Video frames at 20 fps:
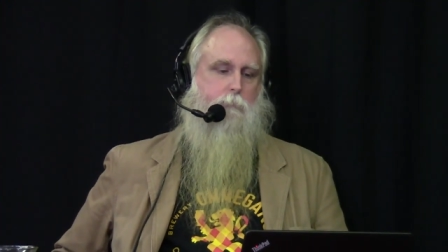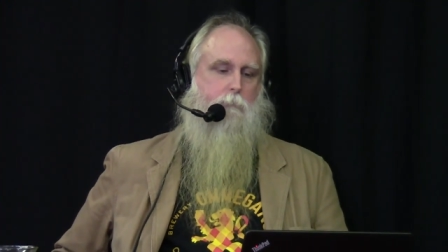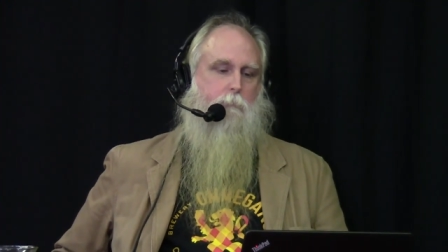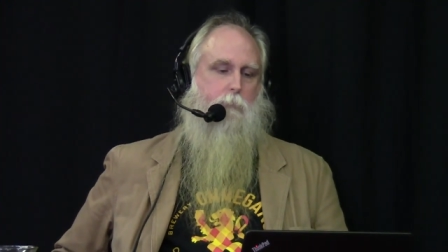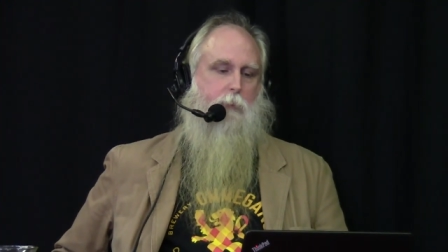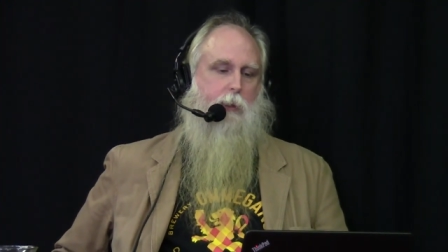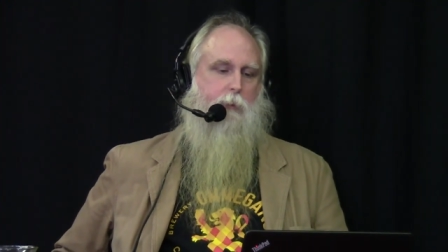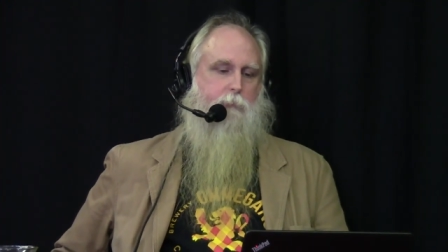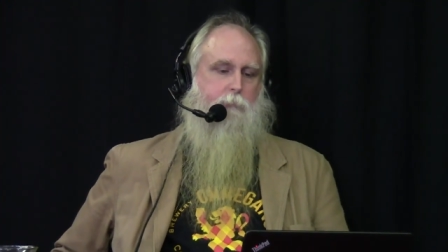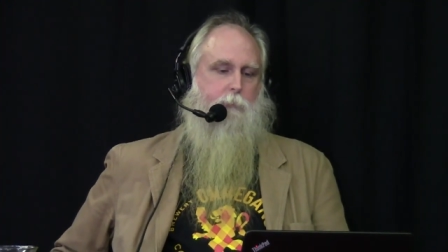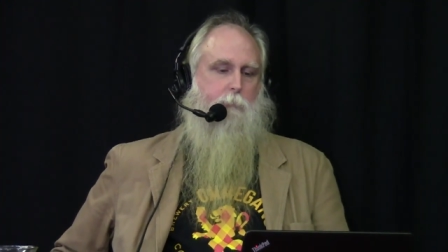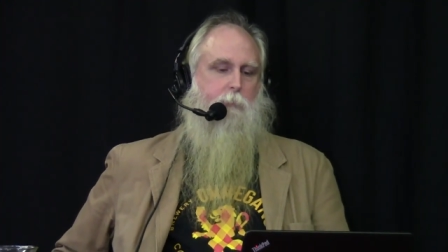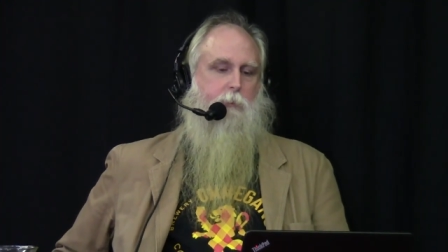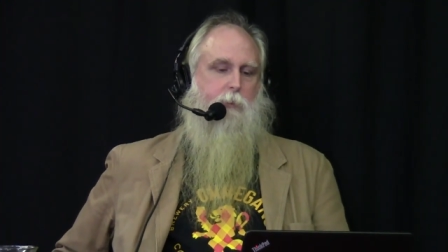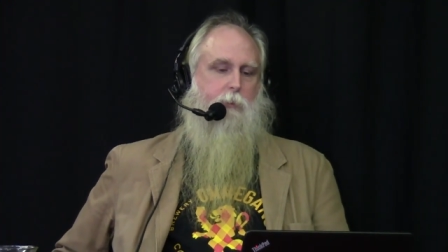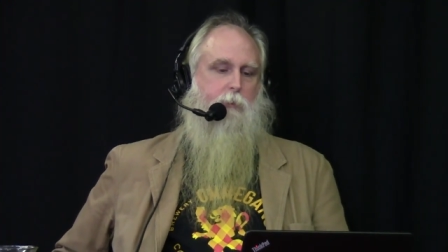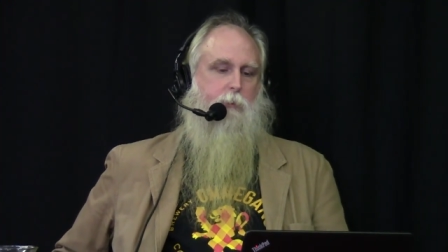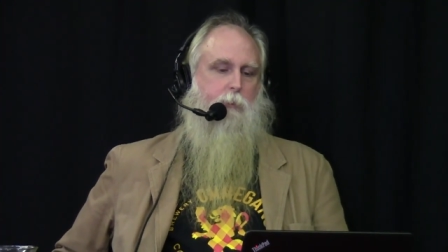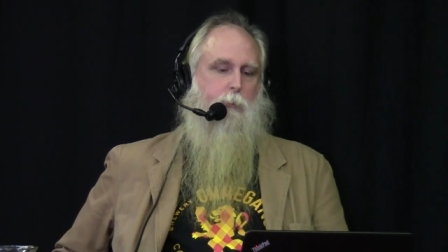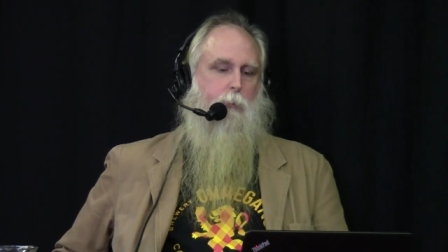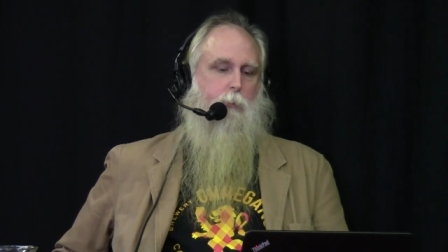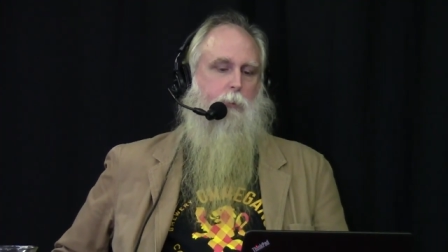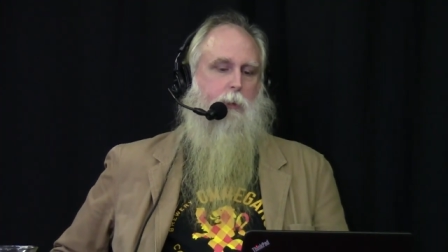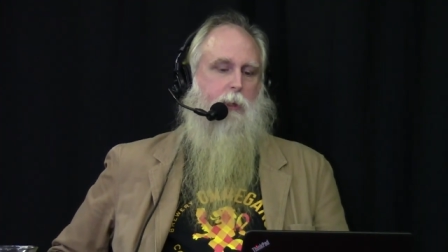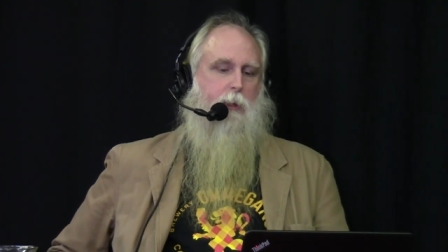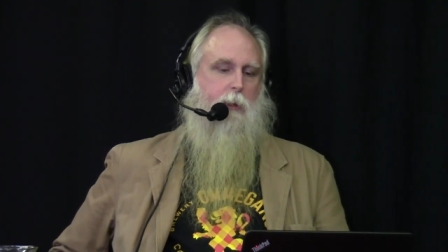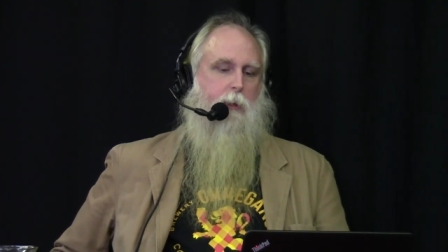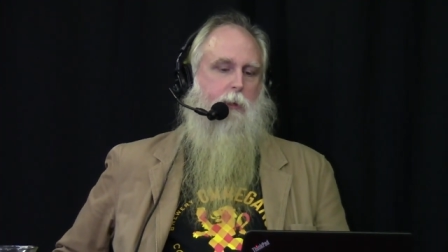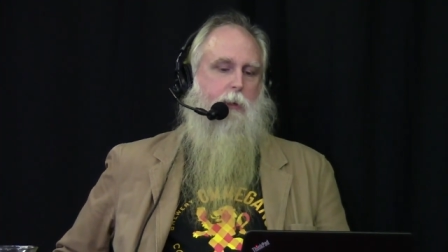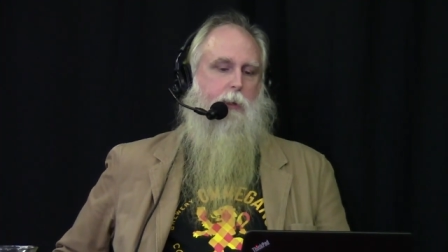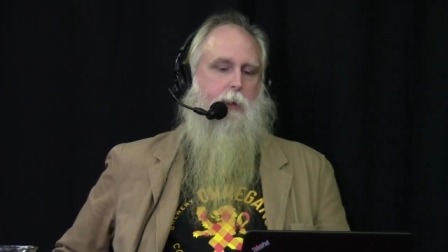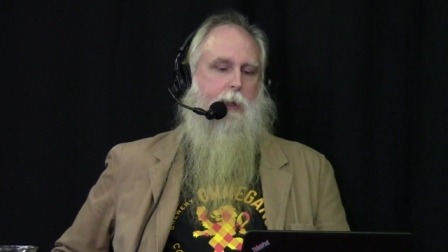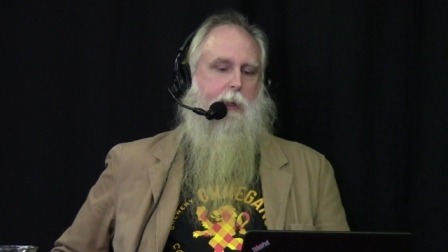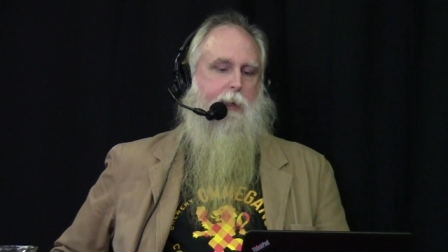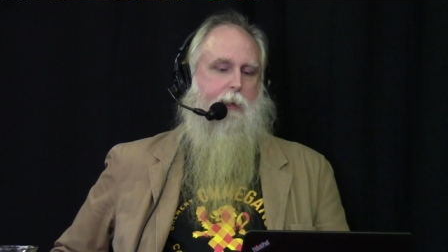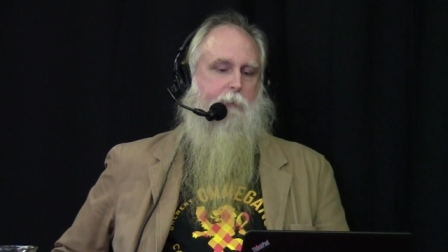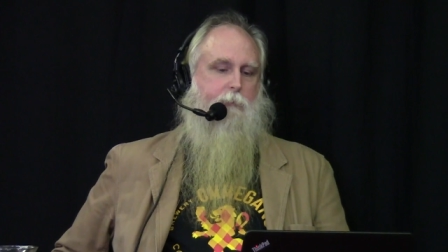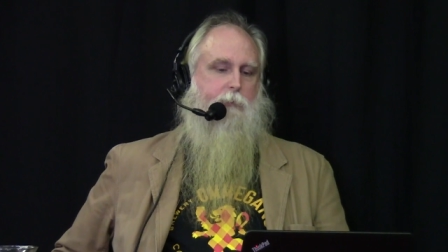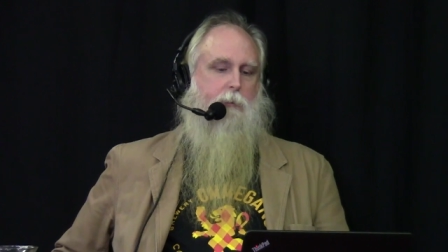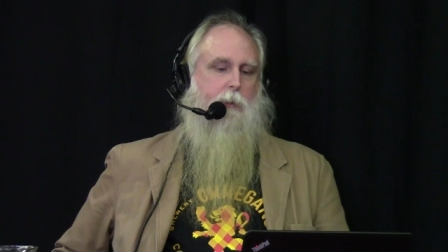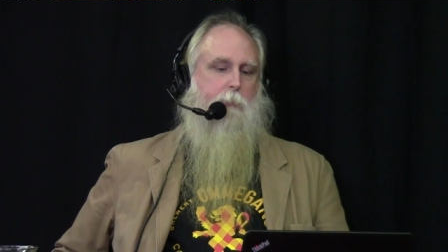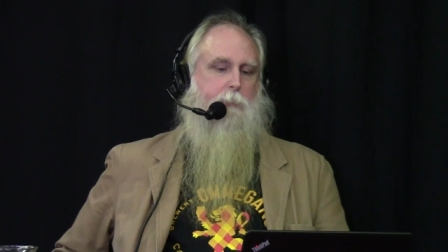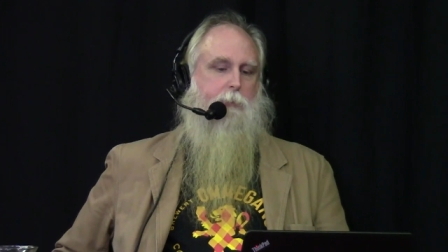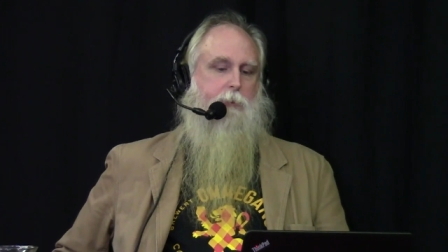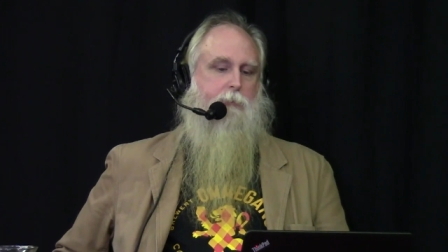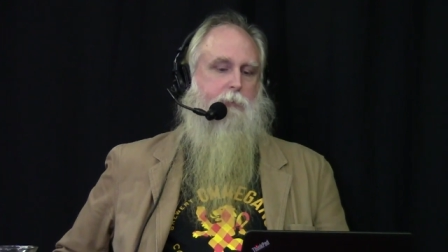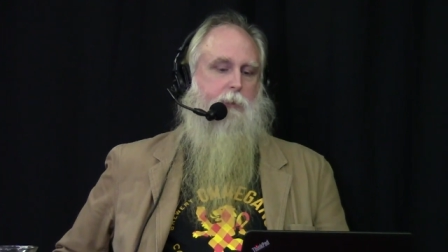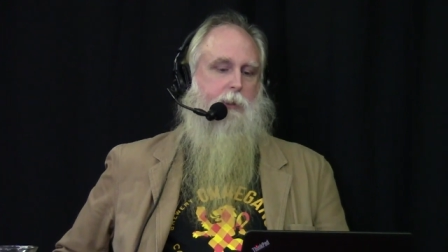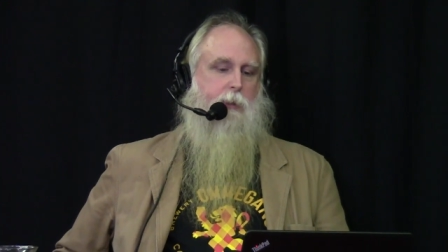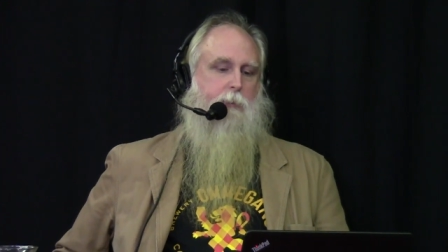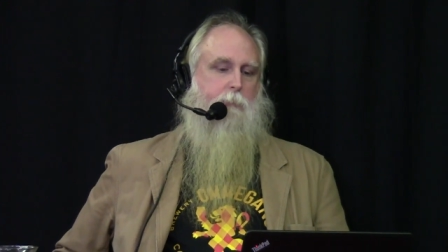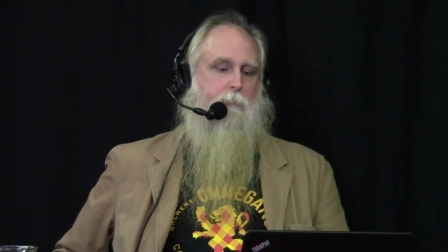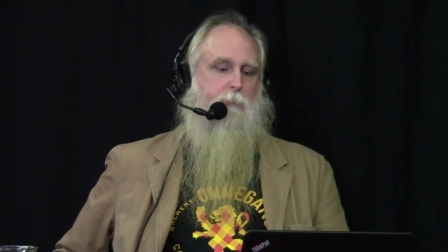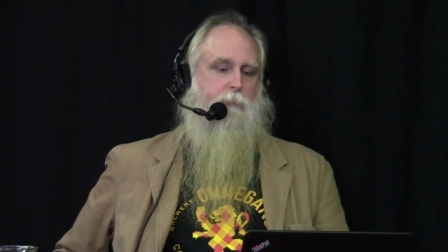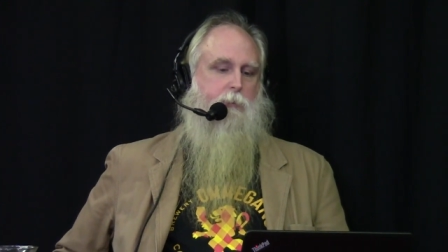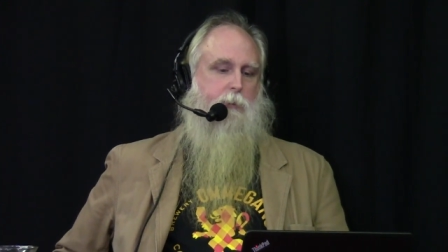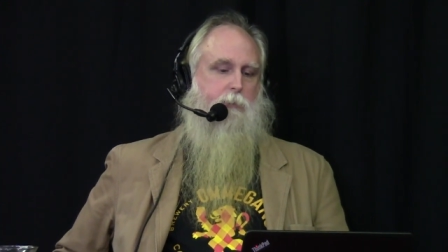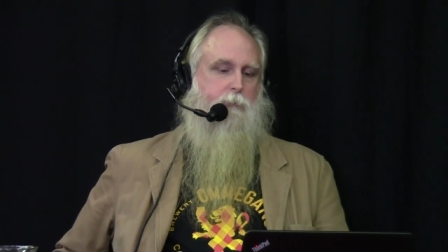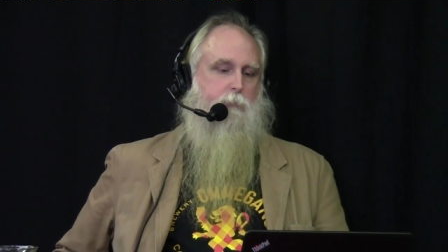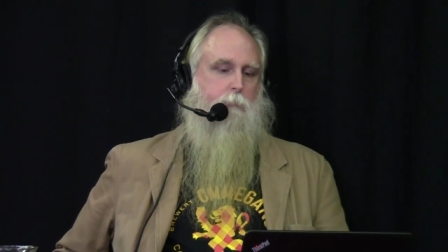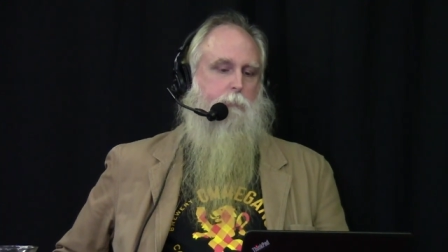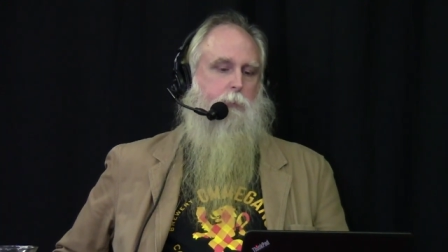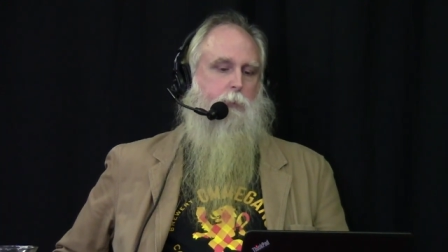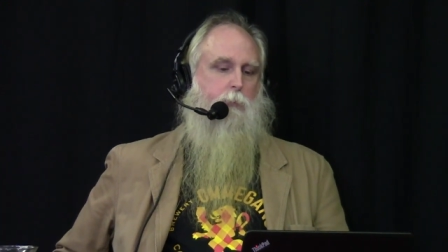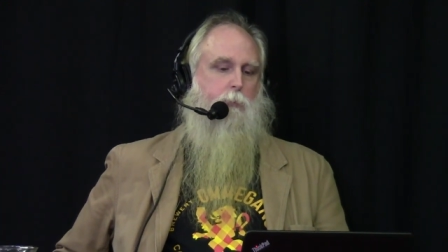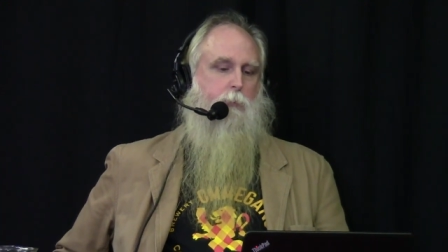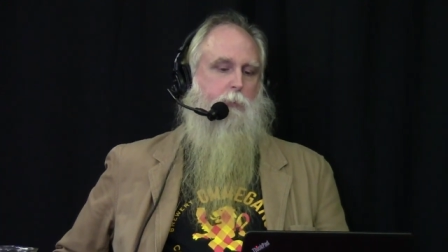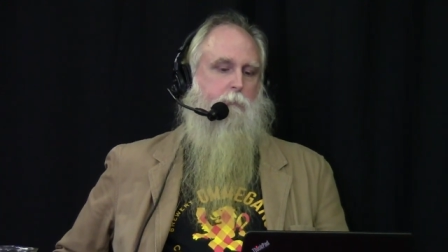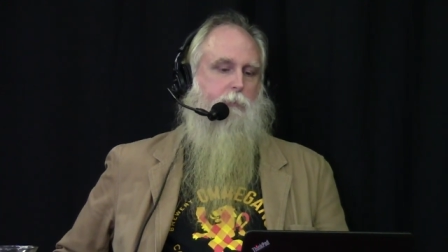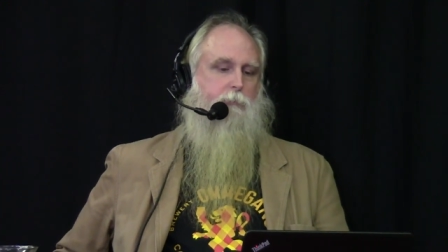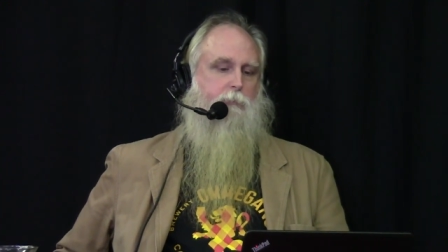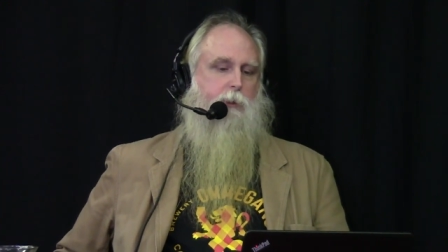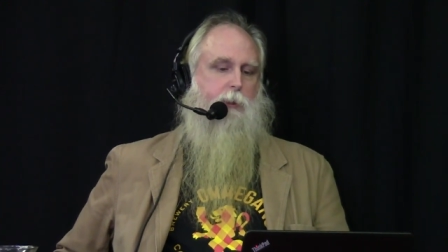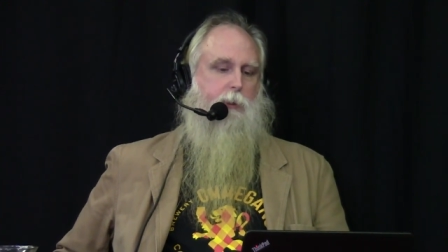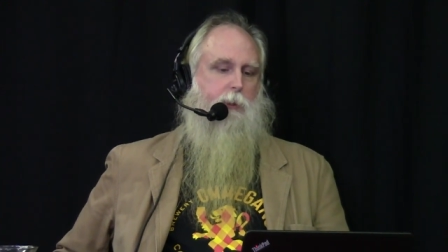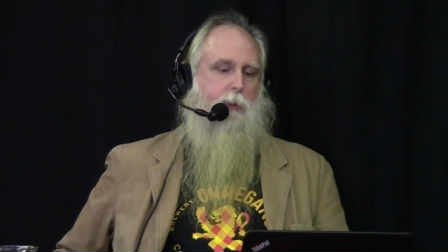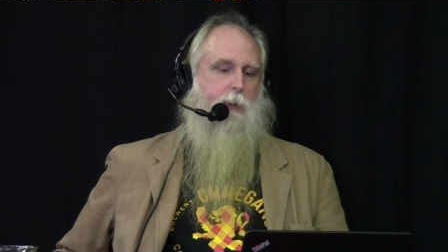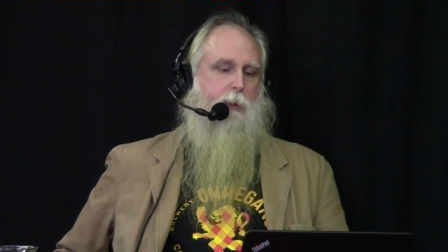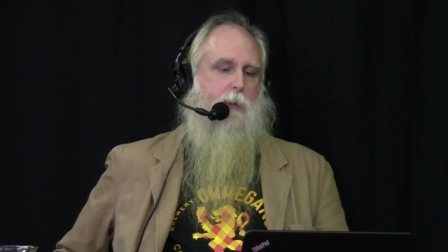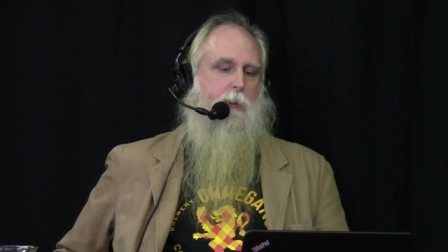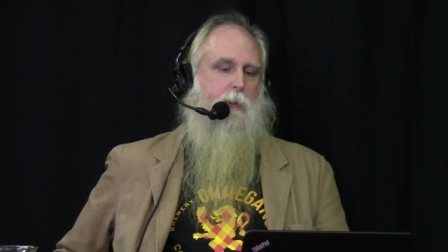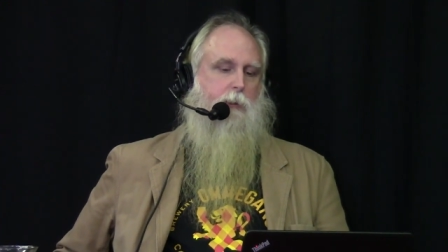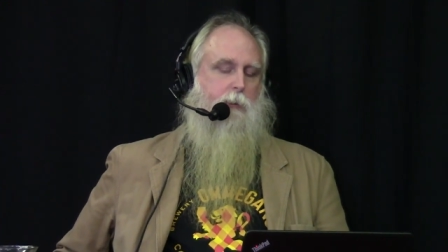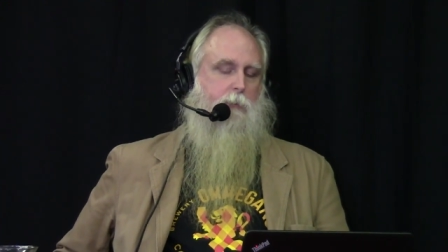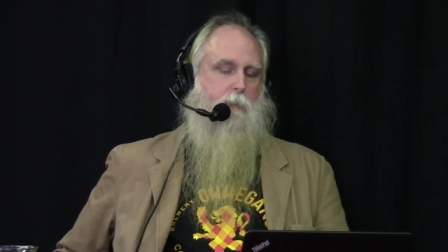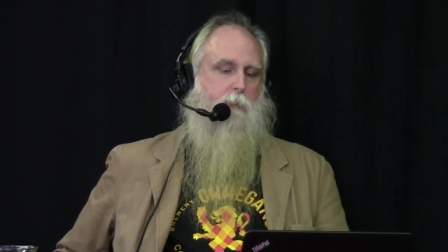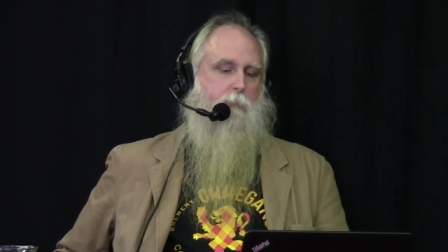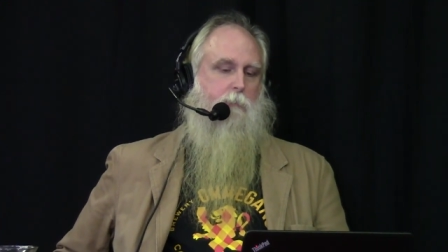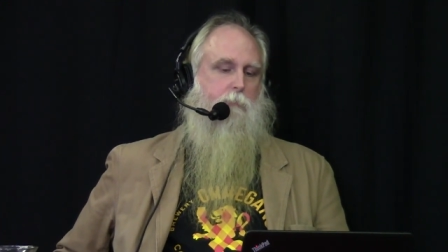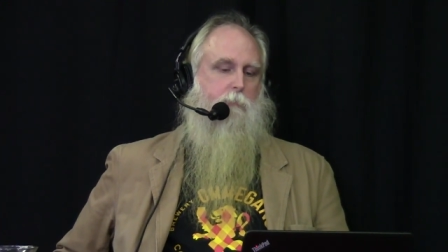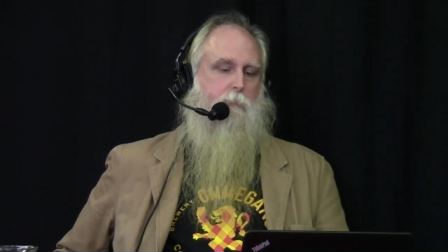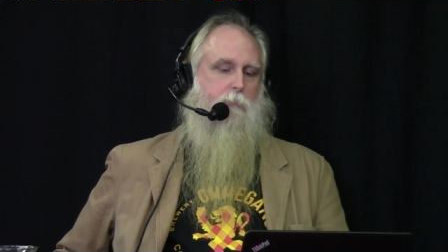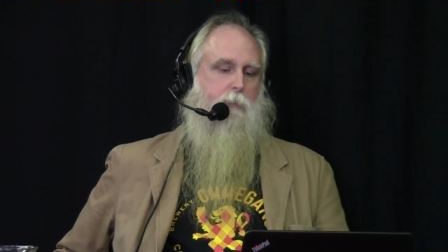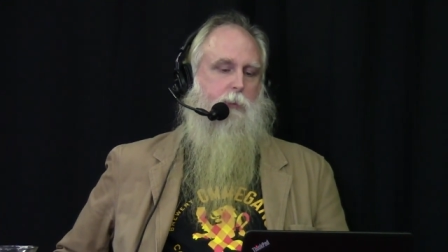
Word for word: As someone who has a couple of times done some blue water sailing in